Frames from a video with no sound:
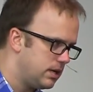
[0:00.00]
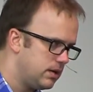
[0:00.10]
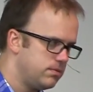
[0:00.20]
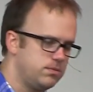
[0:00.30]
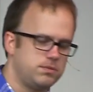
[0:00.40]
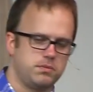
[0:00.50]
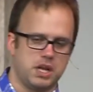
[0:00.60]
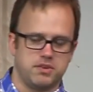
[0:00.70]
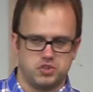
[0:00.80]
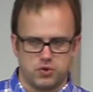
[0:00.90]
of
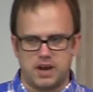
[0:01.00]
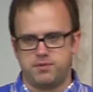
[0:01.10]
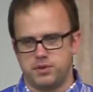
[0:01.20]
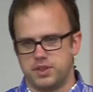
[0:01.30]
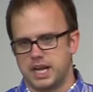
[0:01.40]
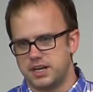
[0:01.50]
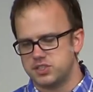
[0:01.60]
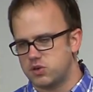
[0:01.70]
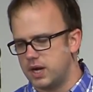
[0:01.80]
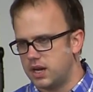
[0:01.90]
a dreadful thing.
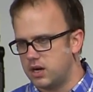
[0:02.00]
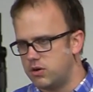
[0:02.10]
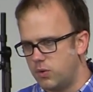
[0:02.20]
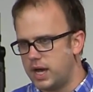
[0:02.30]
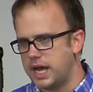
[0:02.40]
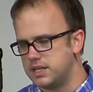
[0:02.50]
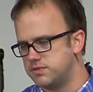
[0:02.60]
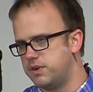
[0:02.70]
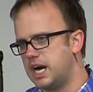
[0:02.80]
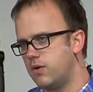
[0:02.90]
It doesn't quite go away.
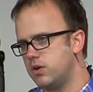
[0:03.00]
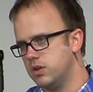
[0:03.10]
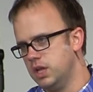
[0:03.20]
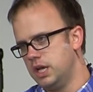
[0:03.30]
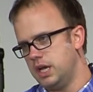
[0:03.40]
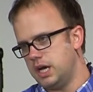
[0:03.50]
It's viral.